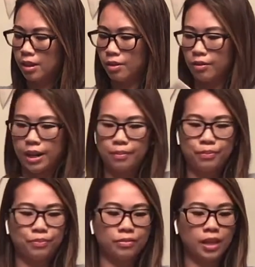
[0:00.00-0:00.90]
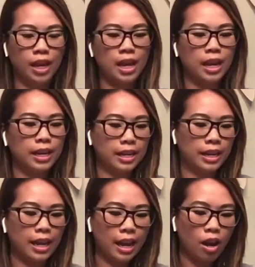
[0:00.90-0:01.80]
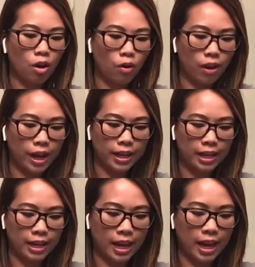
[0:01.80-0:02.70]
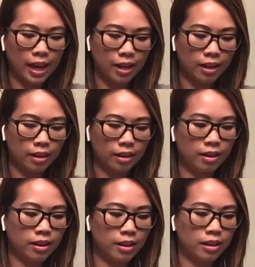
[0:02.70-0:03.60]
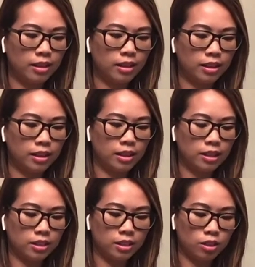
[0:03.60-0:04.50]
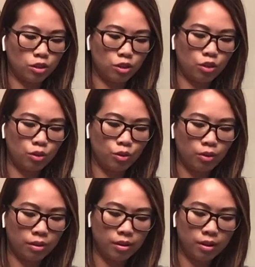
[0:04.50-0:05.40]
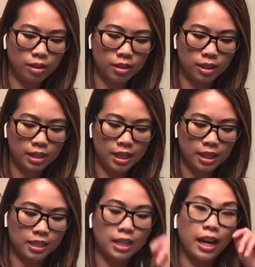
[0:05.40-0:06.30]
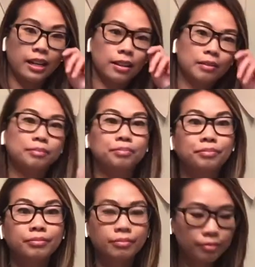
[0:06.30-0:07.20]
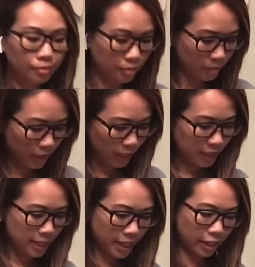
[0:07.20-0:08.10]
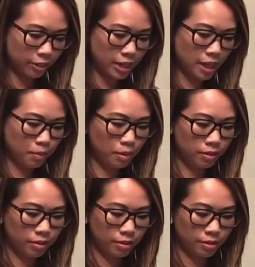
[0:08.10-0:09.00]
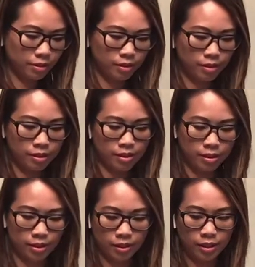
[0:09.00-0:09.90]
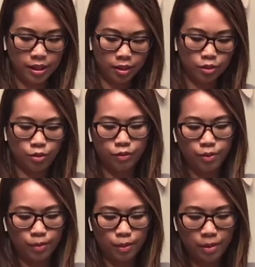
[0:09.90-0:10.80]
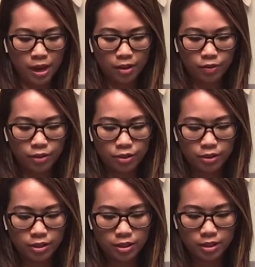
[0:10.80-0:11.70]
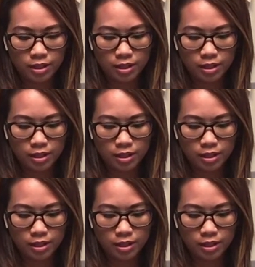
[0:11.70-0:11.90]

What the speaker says: All right, now I can add this to the second side. Let's get our tape. I'll do it from the back first.